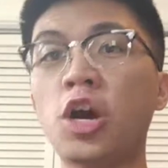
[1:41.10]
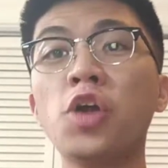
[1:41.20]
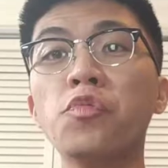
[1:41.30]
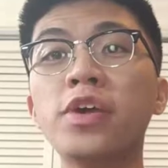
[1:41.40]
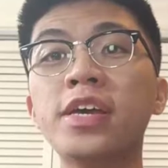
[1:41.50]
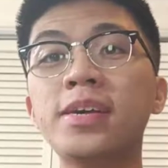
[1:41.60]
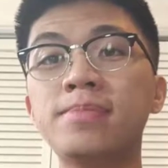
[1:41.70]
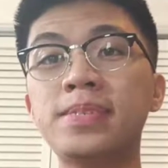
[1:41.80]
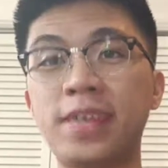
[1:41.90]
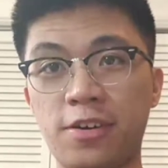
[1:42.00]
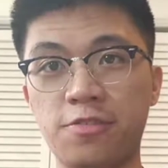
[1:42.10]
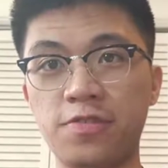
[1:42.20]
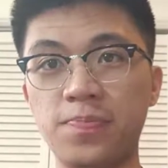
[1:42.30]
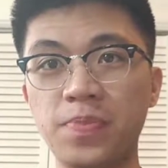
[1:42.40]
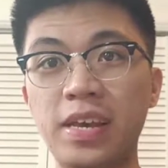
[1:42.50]
John Wick
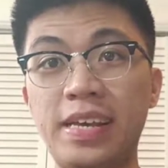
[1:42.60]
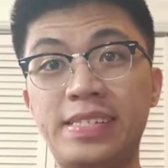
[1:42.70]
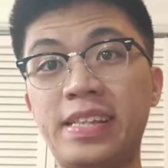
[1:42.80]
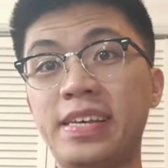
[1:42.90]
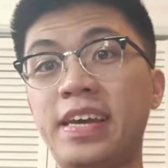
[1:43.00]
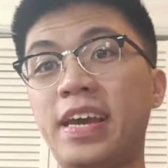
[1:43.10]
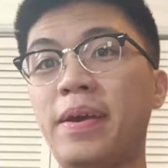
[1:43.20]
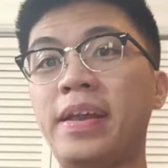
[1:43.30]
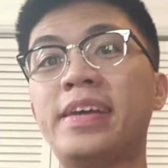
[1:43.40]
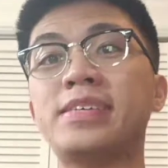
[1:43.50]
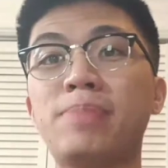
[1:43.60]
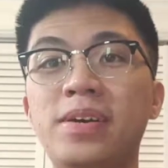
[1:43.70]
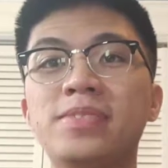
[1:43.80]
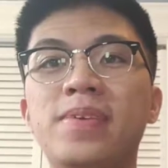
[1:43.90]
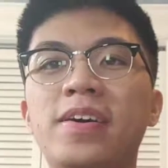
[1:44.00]
himself is in the game, and he
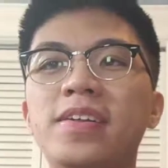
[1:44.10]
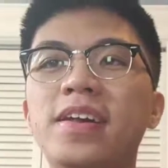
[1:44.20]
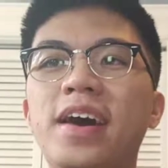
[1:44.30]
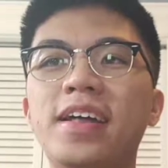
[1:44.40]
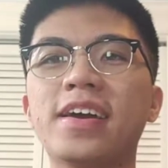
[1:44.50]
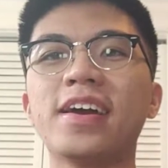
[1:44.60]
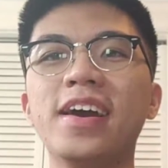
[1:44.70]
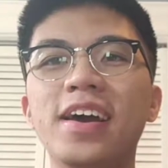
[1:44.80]
explains around that like,